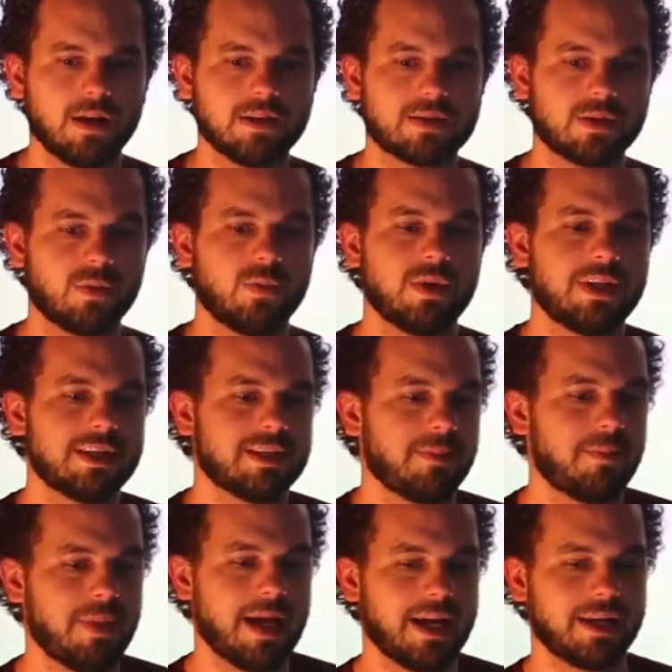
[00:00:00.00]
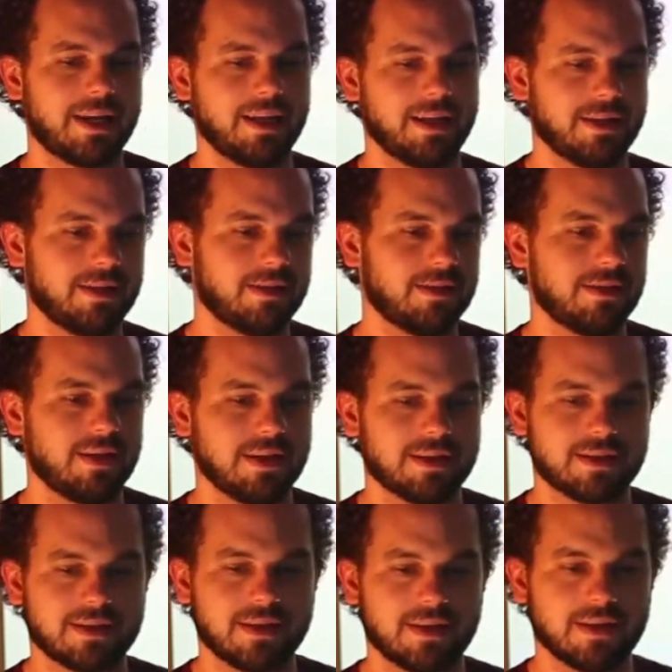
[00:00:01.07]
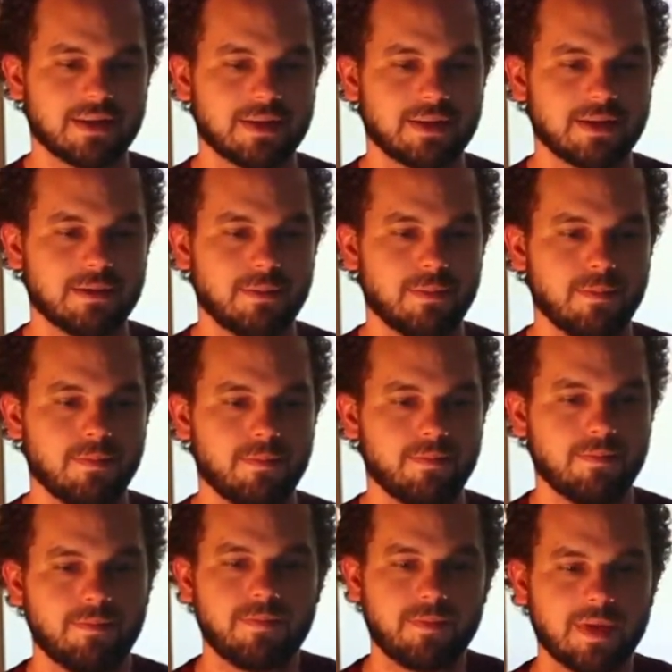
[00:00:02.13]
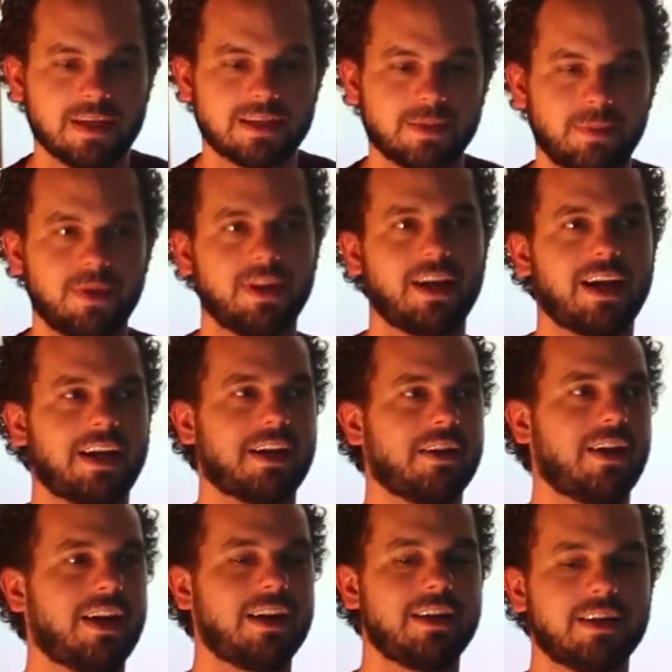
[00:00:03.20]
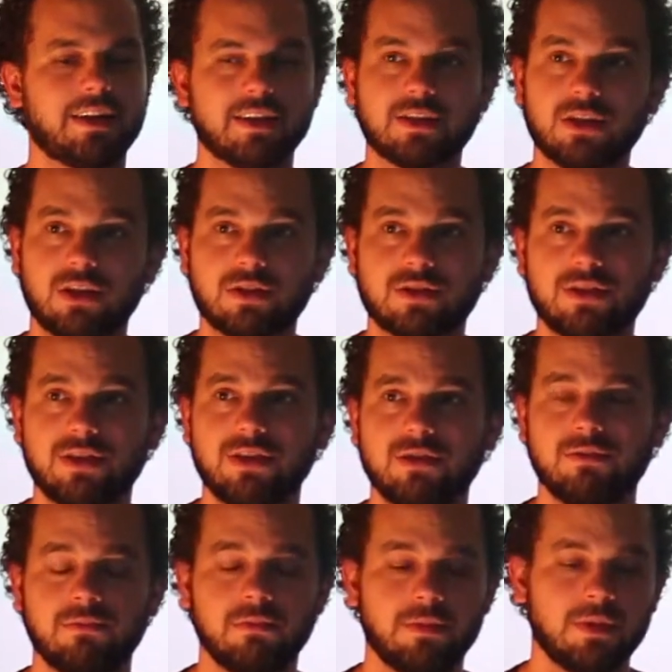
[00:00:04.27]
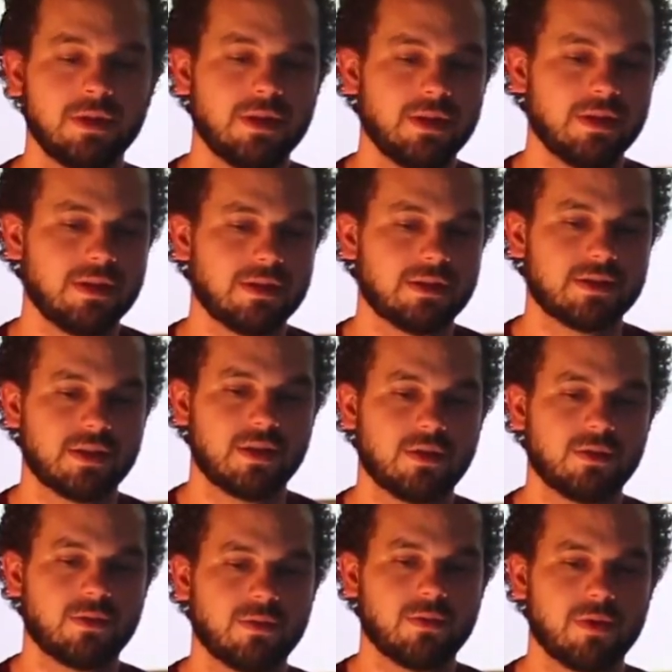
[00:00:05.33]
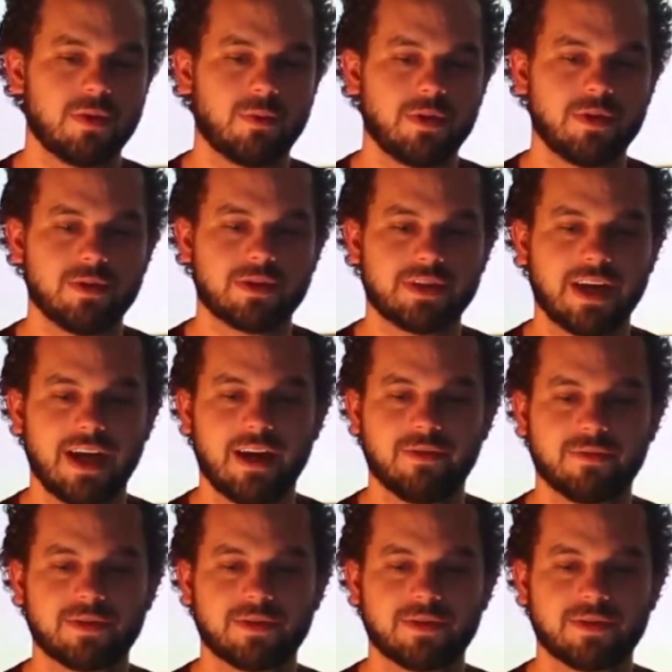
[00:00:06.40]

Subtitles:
So what is a backend? It's something that a client can talk to. So we used to have